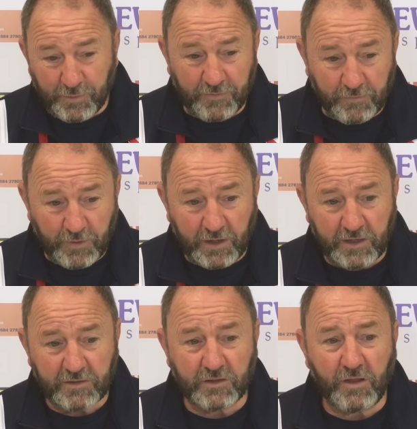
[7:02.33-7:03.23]
with them really
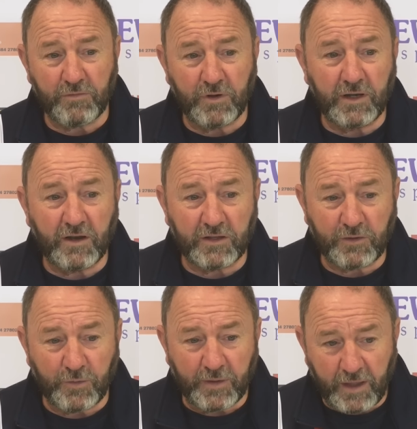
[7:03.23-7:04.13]
because I don't really like
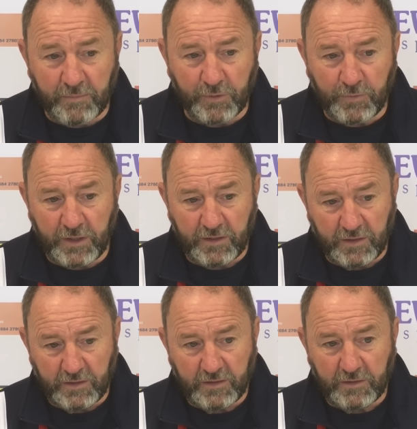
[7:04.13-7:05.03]
doing that but we
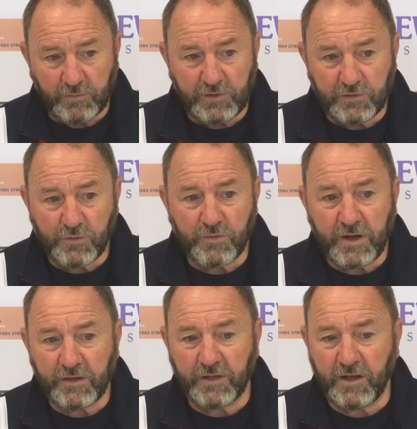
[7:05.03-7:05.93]
we saw
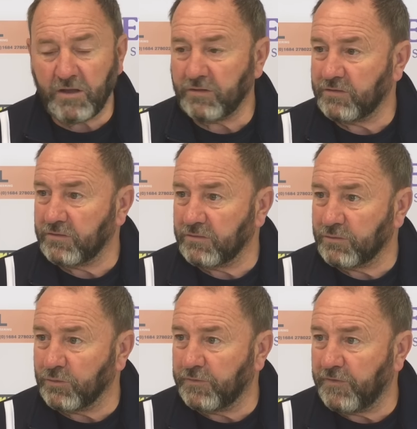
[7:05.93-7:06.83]
out the last
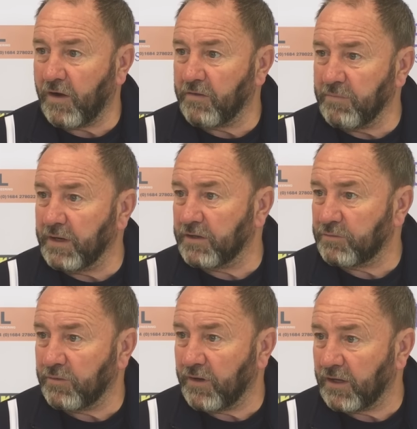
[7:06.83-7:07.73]
sort of five
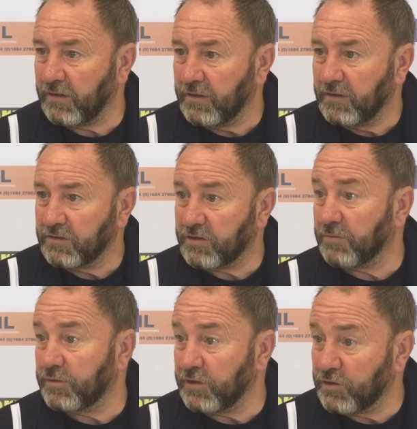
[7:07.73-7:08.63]
minutes with our
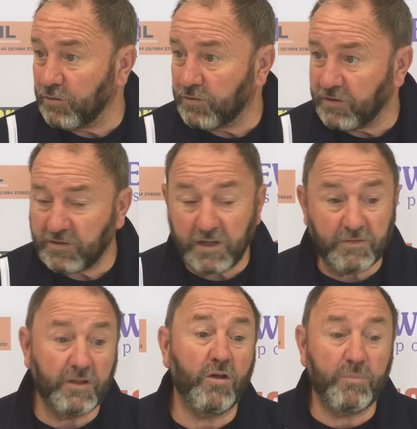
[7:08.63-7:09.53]
substitutions
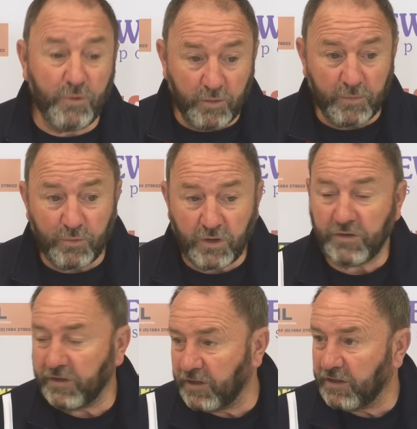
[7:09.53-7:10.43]
even though I put them all
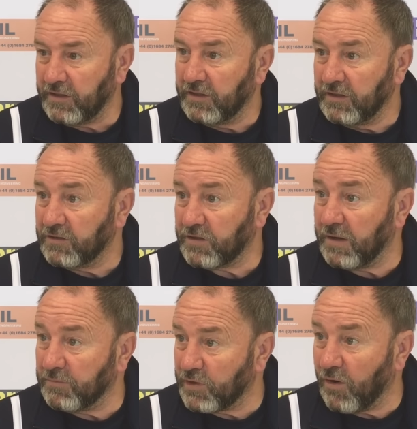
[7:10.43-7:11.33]
on at the
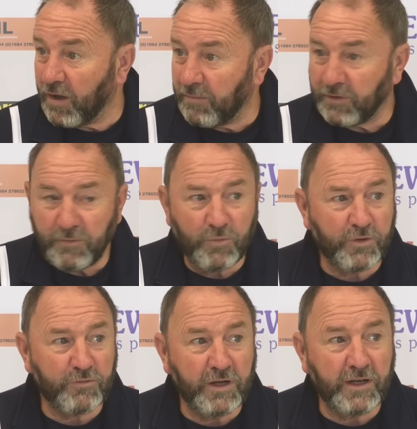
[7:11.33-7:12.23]
same time I didn't
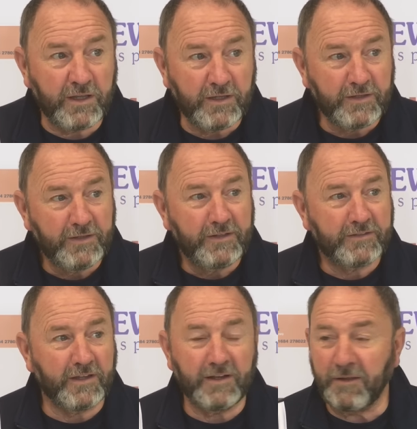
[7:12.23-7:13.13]
want to really
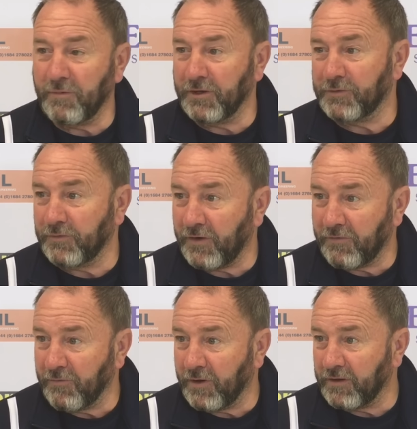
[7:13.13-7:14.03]
take liberties with
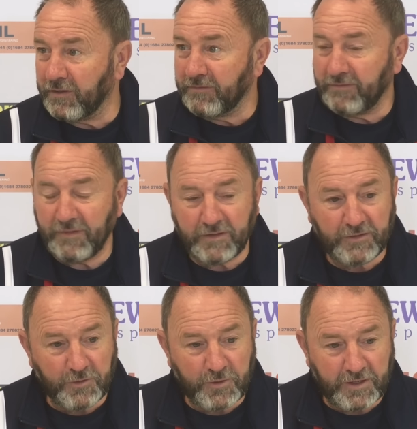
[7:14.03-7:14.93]
everyone and,
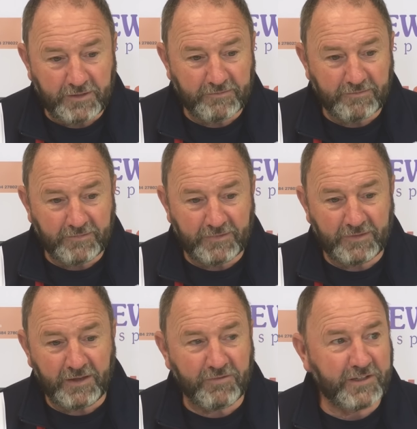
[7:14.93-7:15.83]
and do it
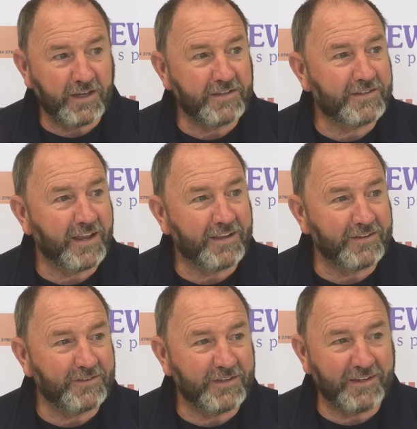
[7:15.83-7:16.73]
every 10
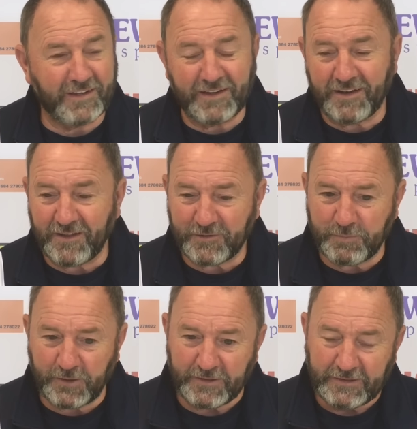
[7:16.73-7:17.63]
seconds in, in the last
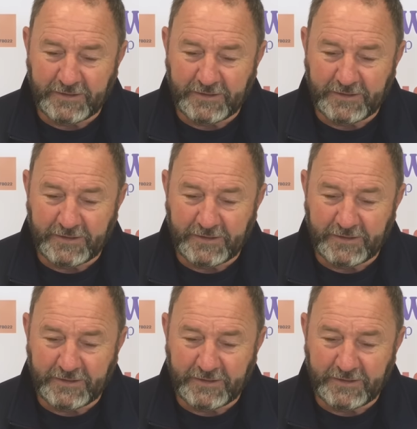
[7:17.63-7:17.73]
but